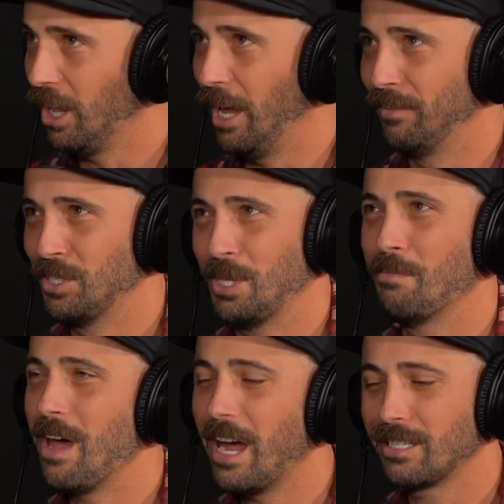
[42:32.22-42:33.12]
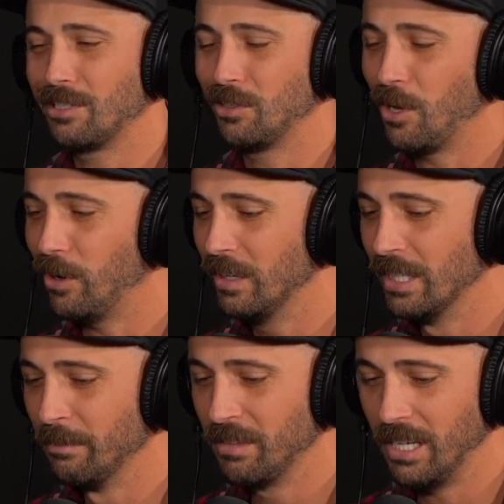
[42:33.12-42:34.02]
life to the max, you know.
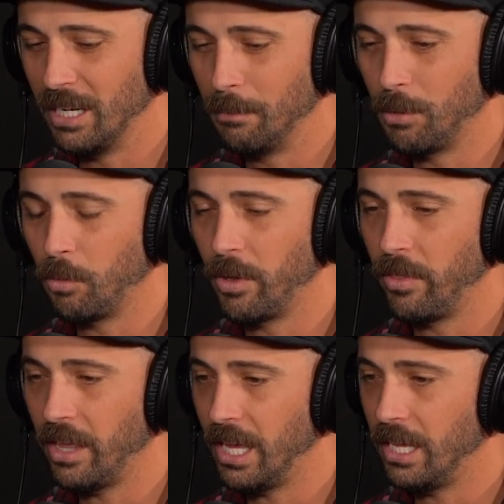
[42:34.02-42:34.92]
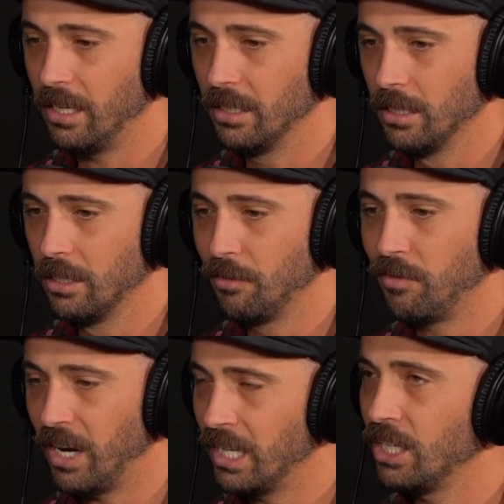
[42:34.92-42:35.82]
Right. Um, but when they
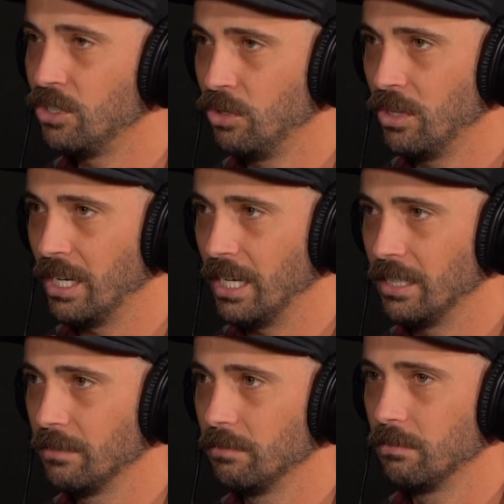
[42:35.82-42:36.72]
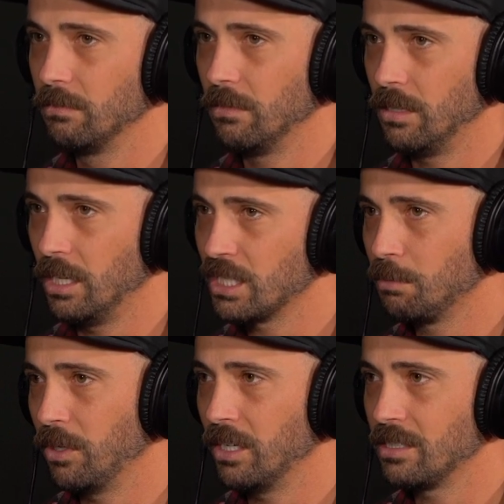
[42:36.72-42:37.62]
finally do that, and they
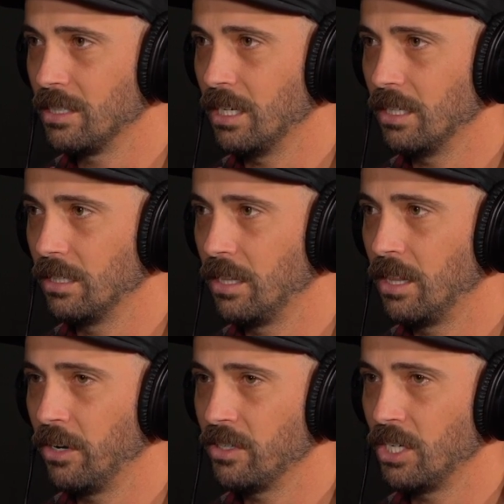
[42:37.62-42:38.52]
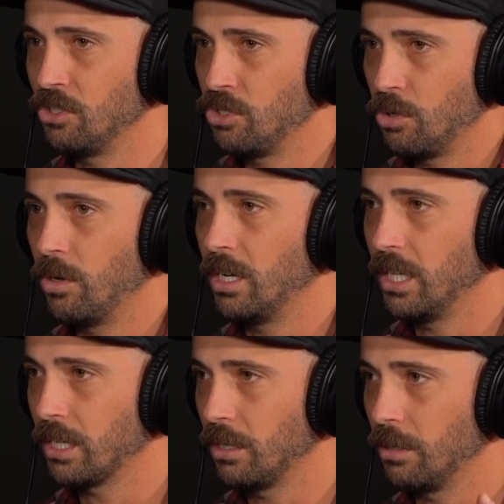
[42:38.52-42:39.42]
experience that there is a joy,
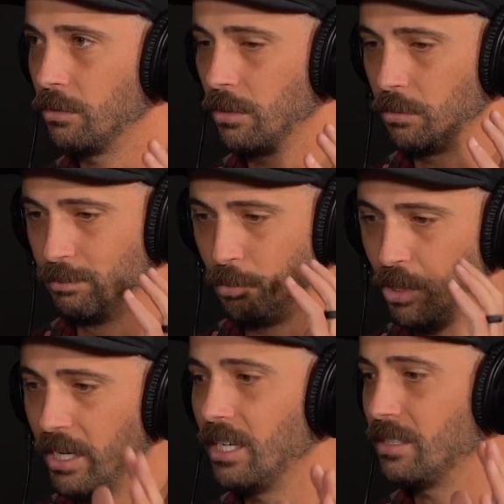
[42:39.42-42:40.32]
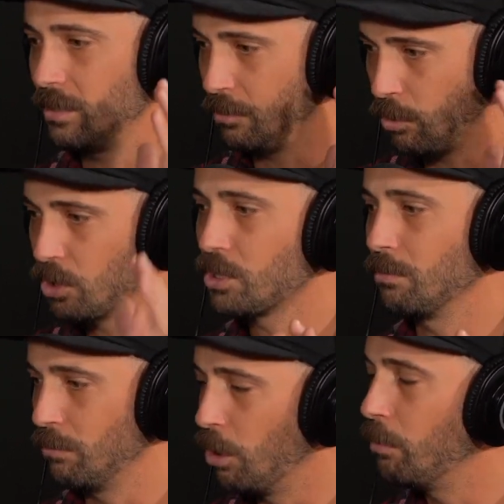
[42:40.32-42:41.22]
like a, a praise, a
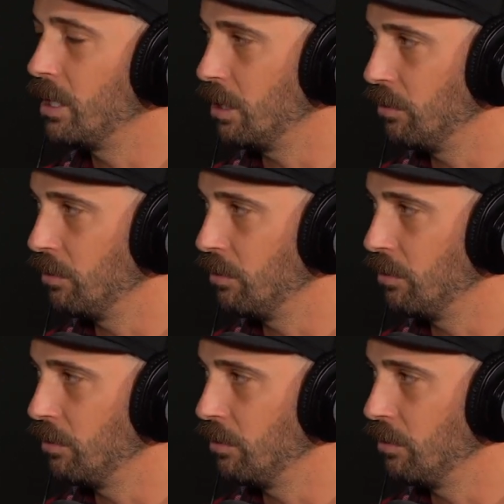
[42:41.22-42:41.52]
worship moment